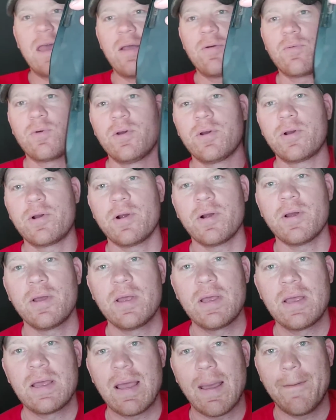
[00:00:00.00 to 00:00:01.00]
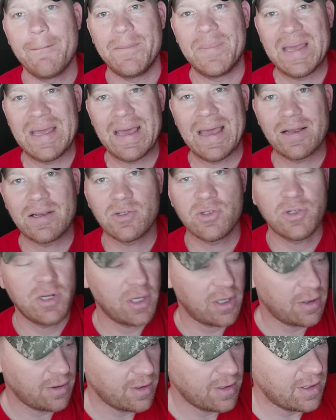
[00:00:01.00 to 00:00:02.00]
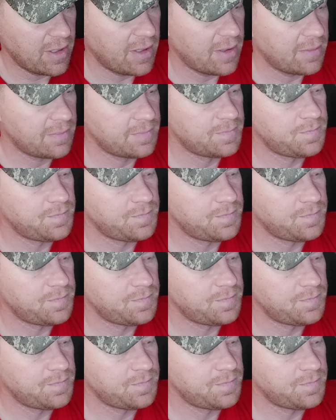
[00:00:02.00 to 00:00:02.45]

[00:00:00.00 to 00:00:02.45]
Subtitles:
that Ruger BX trigger in there.